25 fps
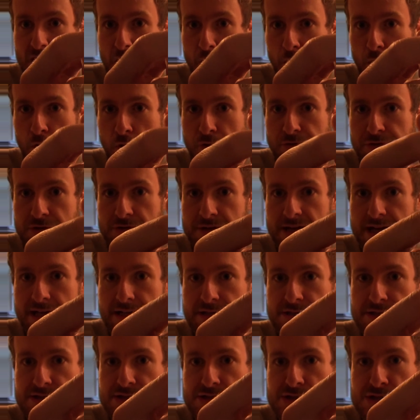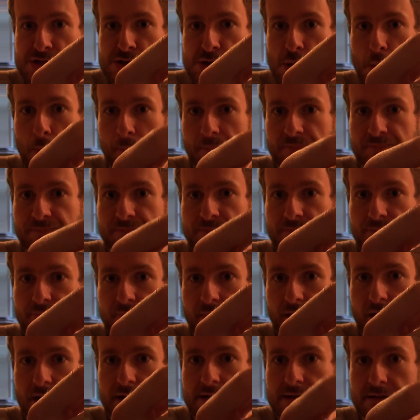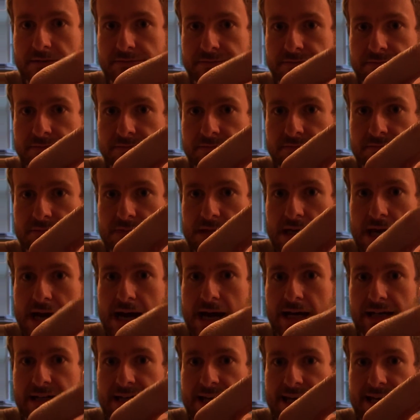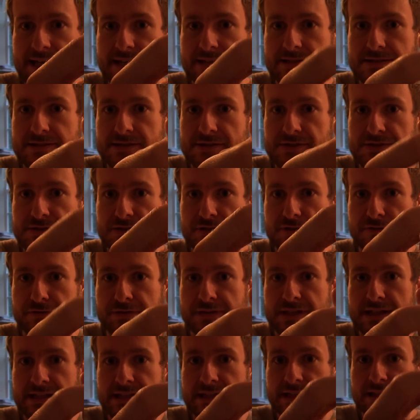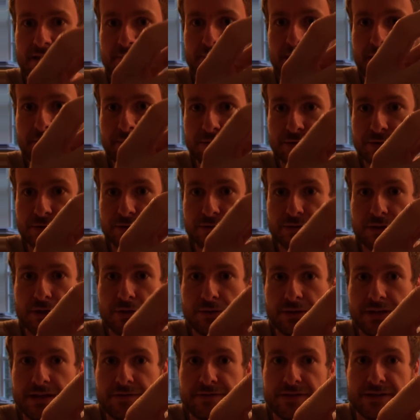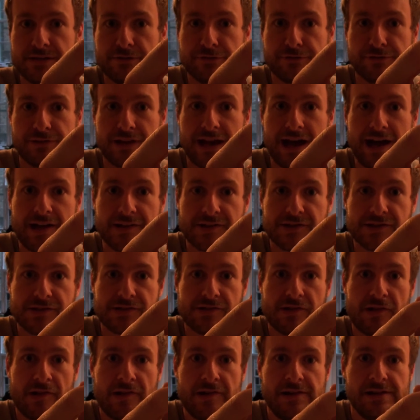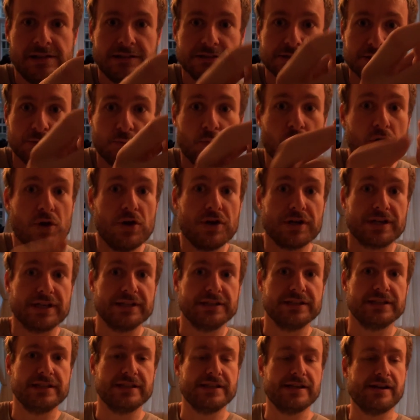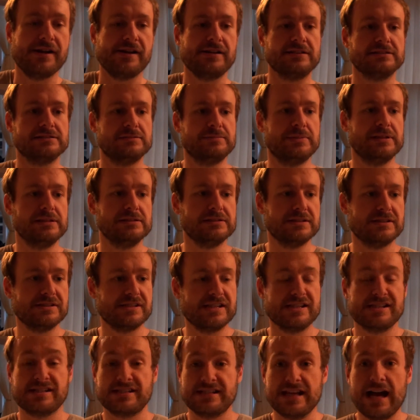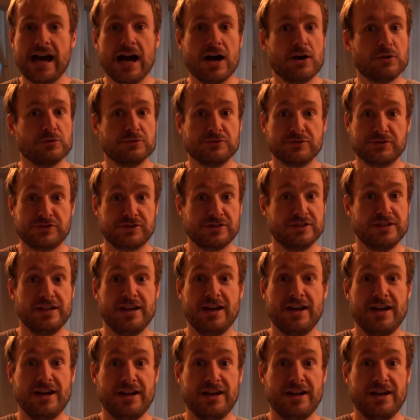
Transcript: laundrettes, arcades and stuff. And then you get the people who live in the flats to work in the buildings. It sounds